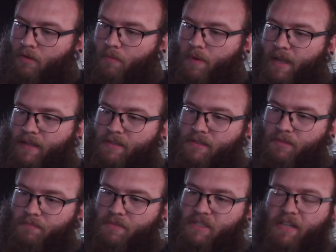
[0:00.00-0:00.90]
We got
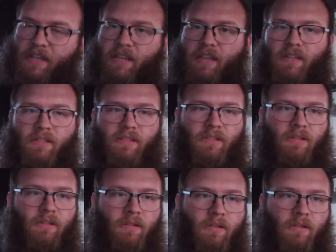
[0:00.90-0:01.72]
some stickies